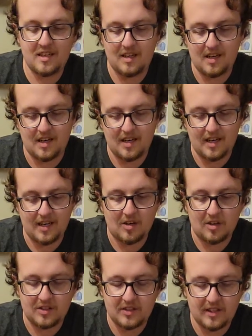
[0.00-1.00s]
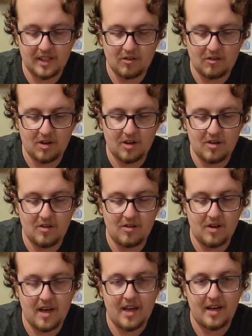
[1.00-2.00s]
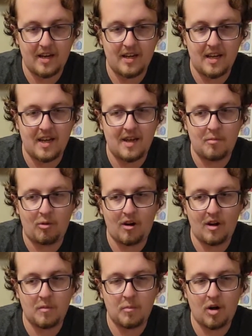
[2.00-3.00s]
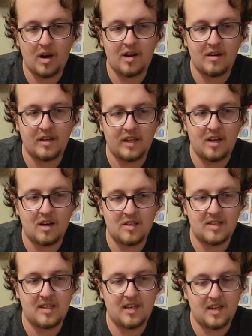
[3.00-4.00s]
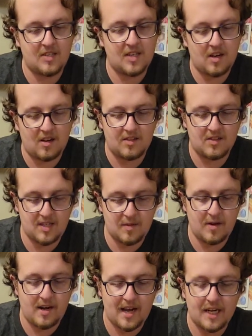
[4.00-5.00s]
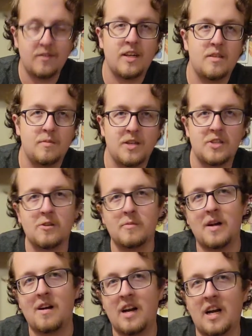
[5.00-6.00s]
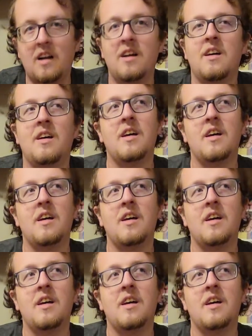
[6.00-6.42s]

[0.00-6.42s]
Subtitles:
I called Synchro, and he brought out a Yazi, and I said on summon, activate Dimensional Barrier.